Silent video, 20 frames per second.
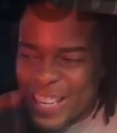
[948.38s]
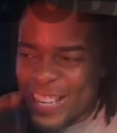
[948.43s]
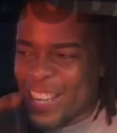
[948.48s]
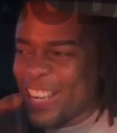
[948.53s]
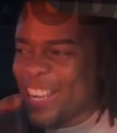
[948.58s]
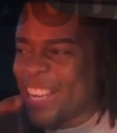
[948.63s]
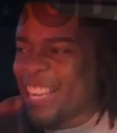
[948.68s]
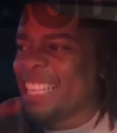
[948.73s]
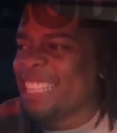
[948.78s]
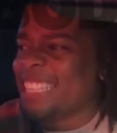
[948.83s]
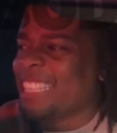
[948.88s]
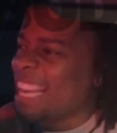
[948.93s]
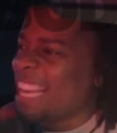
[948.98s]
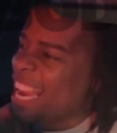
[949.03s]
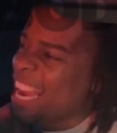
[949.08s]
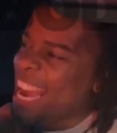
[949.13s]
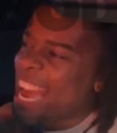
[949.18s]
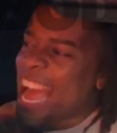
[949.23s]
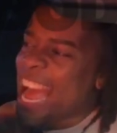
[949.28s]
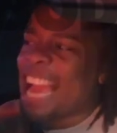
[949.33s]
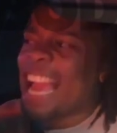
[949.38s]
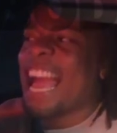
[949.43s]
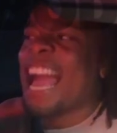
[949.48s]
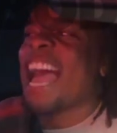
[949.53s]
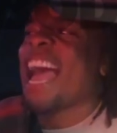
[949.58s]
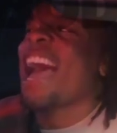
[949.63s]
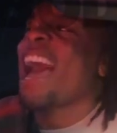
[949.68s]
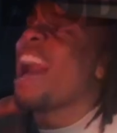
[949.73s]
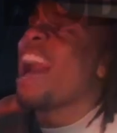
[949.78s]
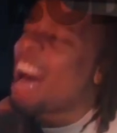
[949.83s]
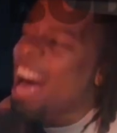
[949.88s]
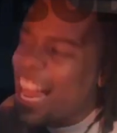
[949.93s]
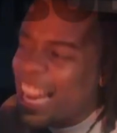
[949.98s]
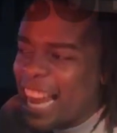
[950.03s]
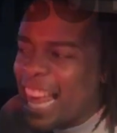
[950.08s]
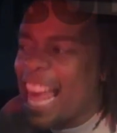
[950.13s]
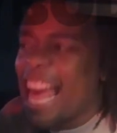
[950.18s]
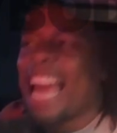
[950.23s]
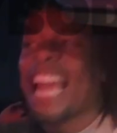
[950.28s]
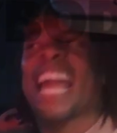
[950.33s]
you know what I'm saying? I got
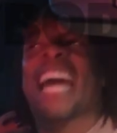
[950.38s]
all that.